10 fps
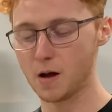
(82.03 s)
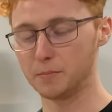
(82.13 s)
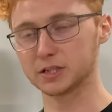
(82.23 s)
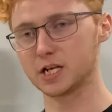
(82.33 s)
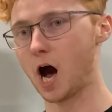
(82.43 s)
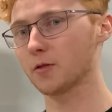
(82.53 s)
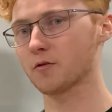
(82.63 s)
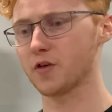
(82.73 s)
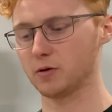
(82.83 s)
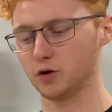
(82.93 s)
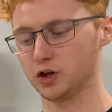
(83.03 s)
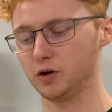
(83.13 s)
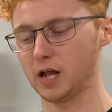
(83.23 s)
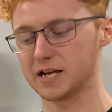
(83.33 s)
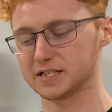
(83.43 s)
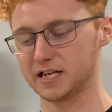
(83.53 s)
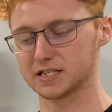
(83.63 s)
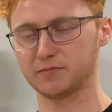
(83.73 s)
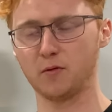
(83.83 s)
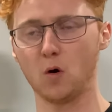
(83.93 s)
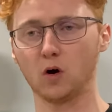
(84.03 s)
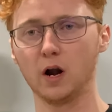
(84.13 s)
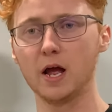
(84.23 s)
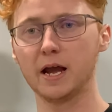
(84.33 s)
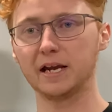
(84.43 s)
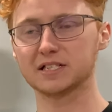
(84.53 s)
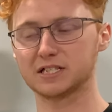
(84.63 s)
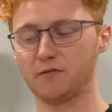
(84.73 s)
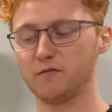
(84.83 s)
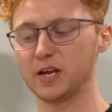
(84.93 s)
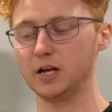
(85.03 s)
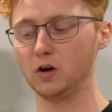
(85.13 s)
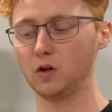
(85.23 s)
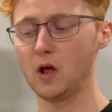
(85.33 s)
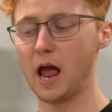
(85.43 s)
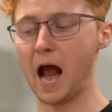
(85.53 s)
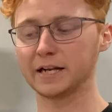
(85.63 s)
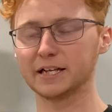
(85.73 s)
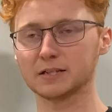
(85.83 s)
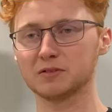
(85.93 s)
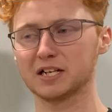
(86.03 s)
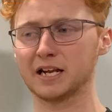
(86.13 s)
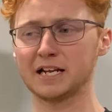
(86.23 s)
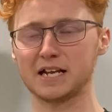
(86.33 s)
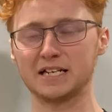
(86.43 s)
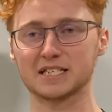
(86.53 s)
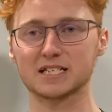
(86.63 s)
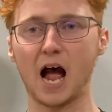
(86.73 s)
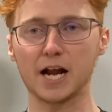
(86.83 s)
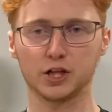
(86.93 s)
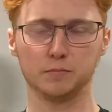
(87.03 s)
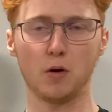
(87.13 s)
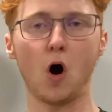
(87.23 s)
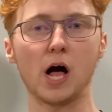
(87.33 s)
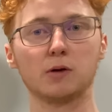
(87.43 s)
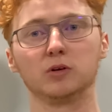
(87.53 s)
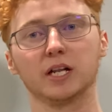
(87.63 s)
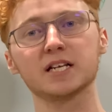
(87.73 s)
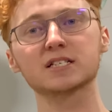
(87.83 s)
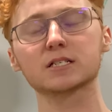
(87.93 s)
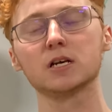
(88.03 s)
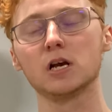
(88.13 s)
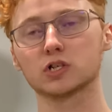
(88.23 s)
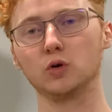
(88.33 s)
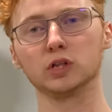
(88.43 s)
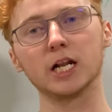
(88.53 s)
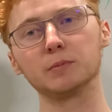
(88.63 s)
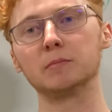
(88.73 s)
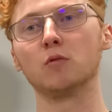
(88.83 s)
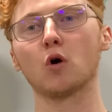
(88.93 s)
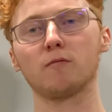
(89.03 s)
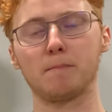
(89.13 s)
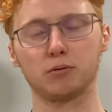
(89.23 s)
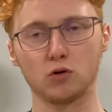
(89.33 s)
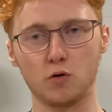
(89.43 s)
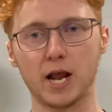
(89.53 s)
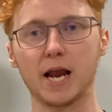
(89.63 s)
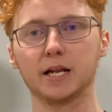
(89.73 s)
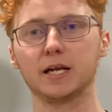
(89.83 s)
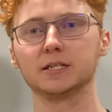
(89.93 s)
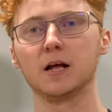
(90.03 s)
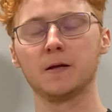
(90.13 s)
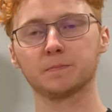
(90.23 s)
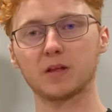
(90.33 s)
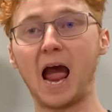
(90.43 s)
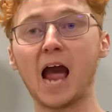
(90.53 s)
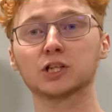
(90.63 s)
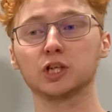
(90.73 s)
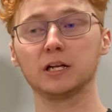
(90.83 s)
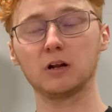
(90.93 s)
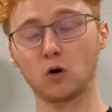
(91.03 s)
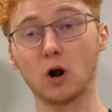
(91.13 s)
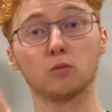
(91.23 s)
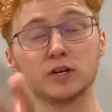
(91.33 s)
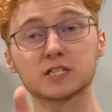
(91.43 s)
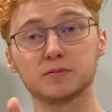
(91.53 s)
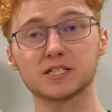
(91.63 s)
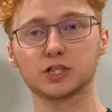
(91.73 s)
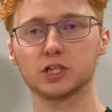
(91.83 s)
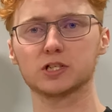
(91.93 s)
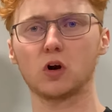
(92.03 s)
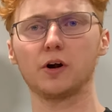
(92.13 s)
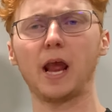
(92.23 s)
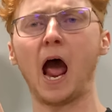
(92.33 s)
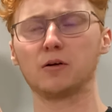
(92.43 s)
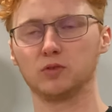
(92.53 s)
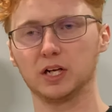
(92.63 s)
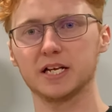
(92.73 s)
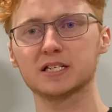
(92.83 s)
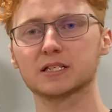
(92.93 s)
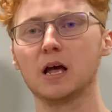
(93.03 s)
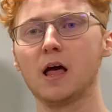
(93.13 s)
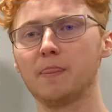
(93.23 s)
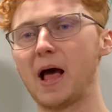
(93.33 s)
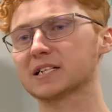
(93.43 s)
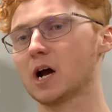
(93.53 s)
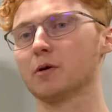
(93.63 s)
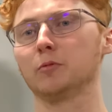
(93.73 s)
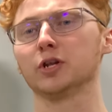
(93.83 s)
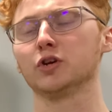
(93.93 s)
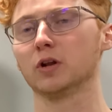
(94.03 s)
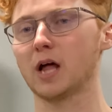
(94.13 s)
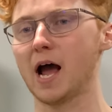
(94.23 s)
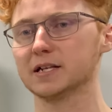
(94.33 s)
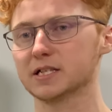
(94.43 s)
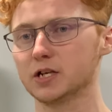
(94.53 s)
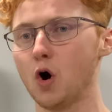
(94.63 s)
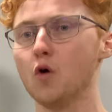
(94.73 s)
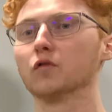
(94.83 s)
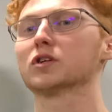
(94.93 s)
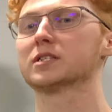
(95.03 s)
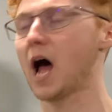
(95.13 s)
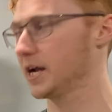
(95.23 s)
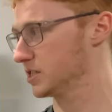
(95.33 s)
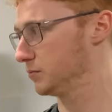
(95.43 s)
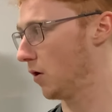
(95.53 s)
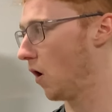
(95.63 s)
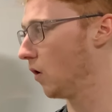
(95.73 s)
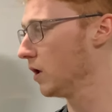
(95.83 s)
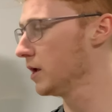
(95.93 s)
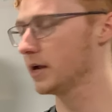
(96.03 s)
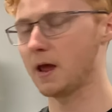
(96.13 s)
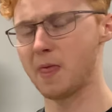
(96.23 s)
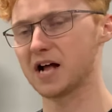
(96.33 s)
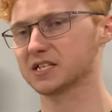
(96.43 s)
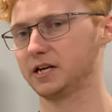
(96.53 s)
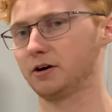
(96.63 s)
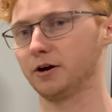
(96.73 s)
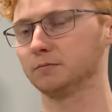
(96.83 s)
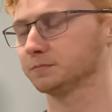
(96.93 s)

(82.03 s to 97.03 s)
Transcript: But the other thing we'll utilize this for is to feel and get them to get inside of the ball at release. So a little bit more of a pronated action, or a wrist position, sorry, at release. That's how we would utilize the oversized ball in that scenario.